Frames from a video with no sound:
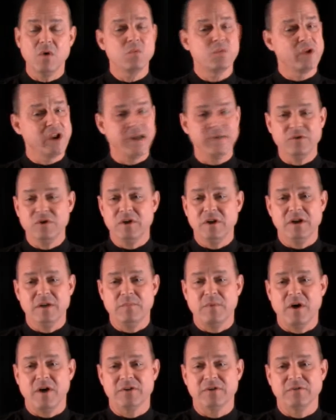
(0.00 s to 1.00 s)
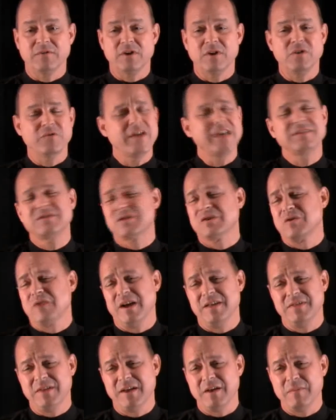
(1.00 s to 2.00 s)
Whenever you need to pause the video, that's the
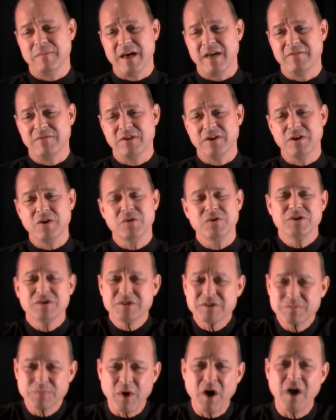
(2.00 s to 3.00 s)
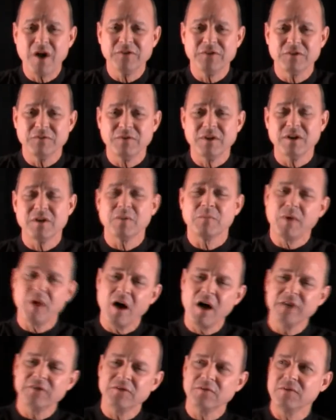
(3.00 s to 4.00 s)
great thing about video. You just pause the video,
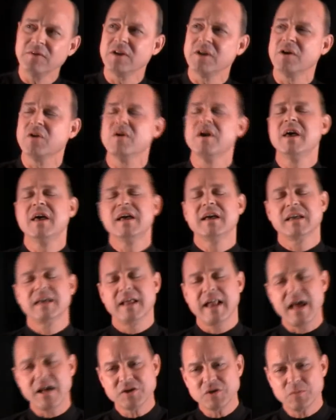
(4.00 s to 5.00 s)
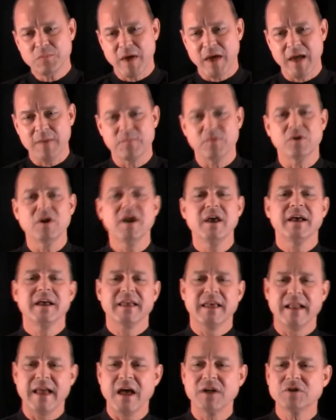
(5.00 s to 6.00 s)
get out your paper,
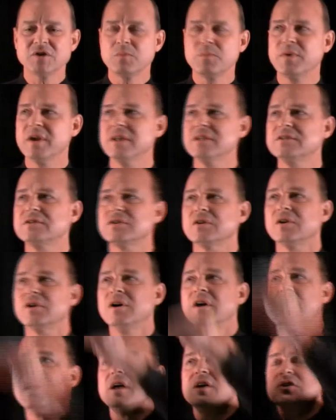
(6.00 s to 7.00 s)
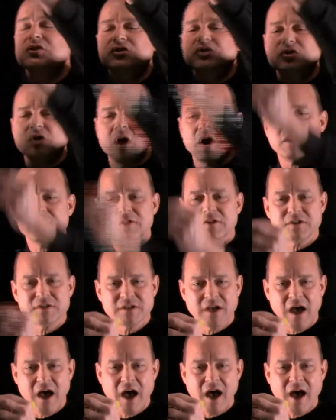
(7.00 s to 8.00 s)
get out your pencil, start at the
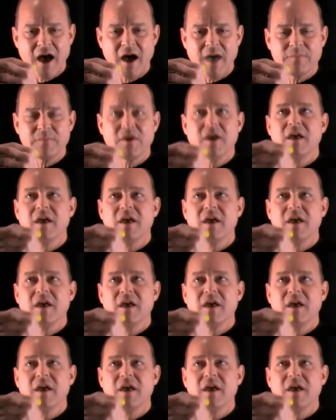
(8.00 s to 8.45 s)
top,